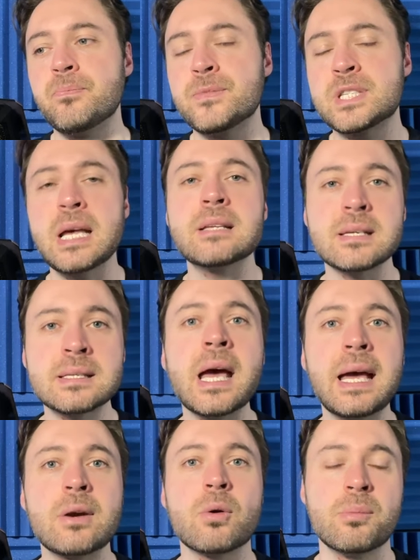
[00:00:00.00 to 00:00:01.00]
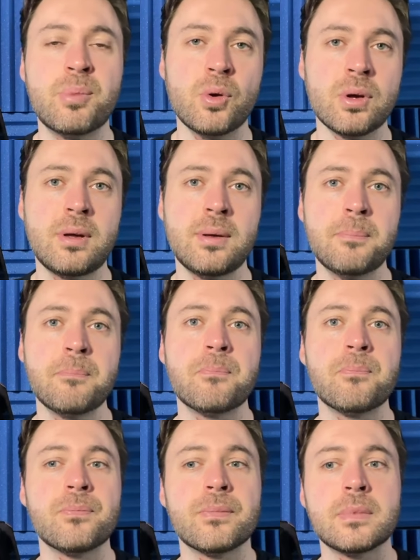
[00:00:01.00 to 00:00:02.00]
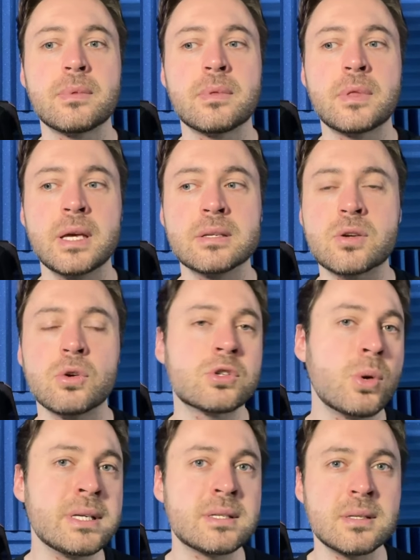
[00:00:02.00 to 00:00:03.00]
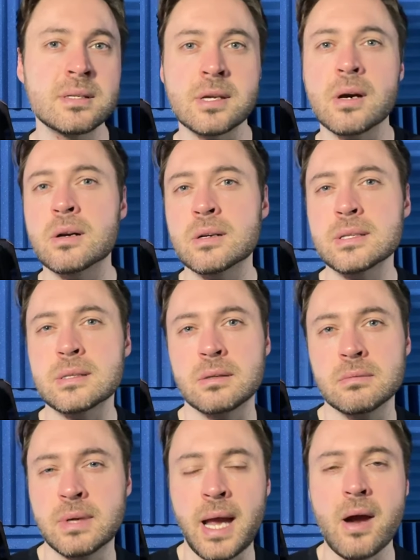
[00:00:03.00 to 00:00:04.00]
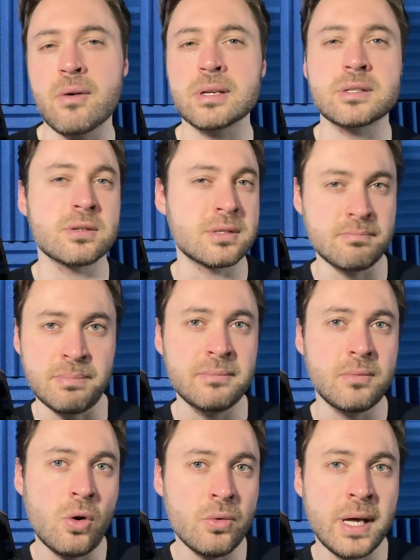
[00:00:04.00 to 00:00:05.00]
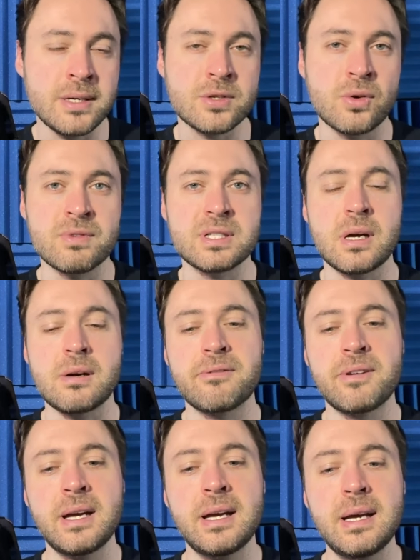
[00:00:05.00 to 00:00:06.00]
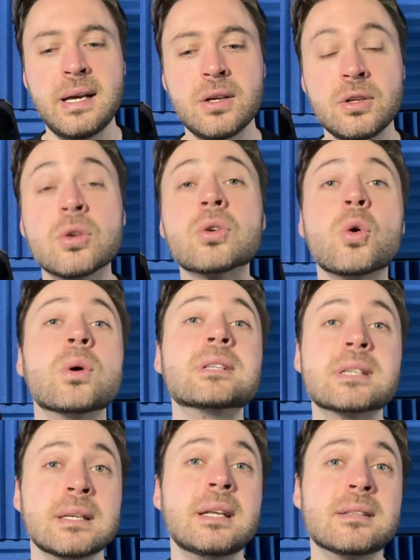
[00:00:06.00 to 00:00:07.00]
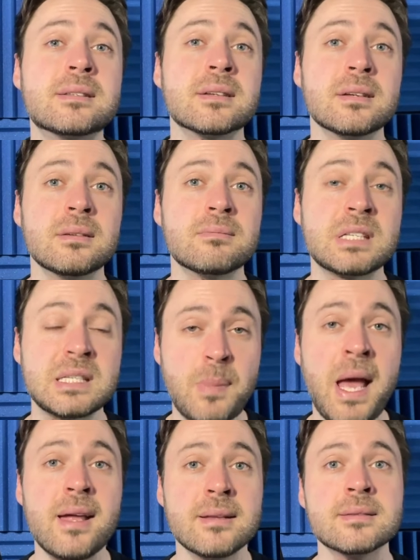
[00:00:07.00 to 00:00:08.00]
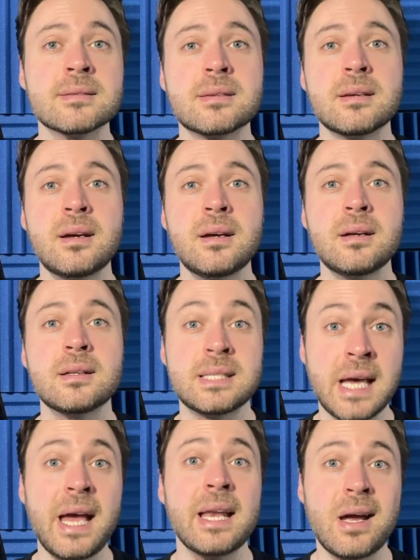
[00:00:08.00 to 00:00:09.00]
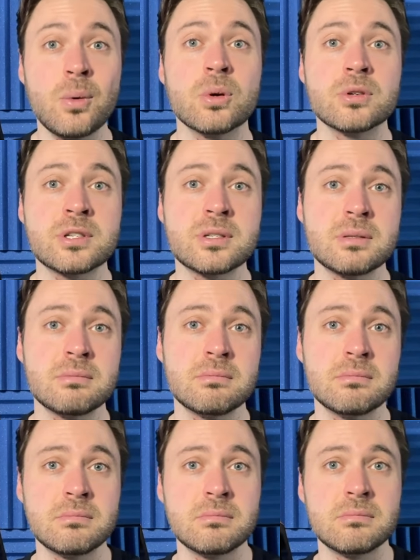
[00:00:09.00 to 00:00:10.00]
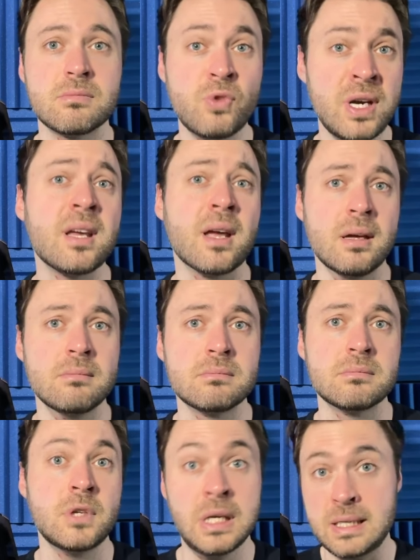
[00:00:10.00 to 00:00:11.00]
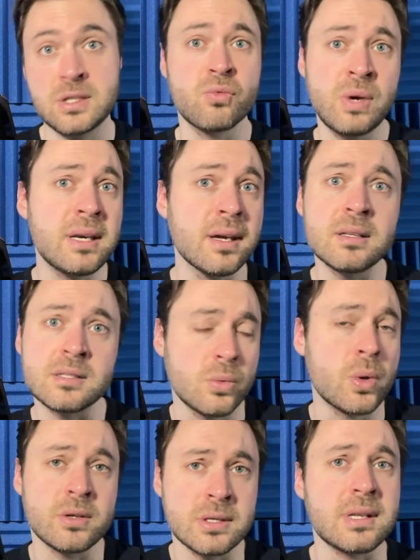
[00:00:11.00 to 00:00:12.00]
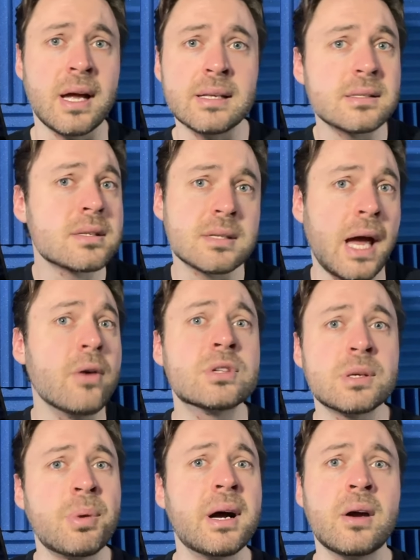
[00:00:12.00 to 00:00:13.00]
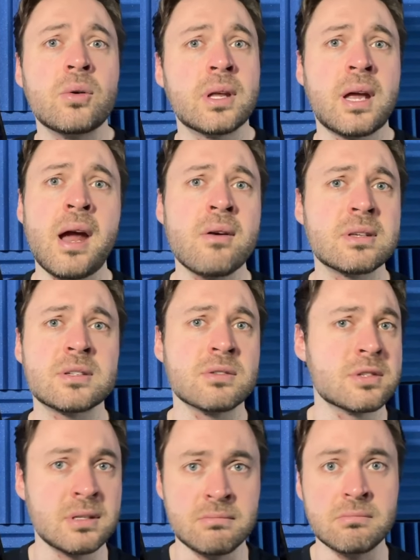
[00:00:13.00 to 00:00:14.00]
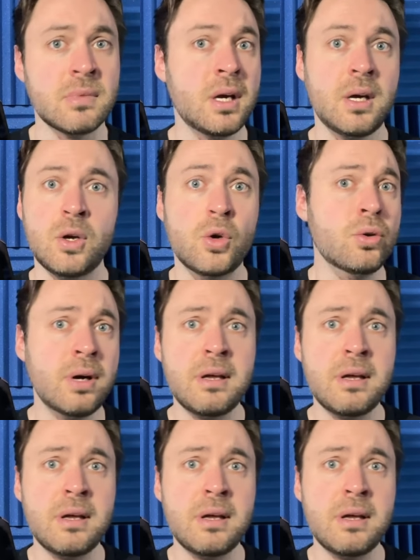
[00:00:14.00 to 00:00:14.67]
say it's a 10-hour book that's got twists and turns and characters and all that sort of stuff, you're going to need to spend 10 hours reading it. You need to read it to understand how to play all the characters and who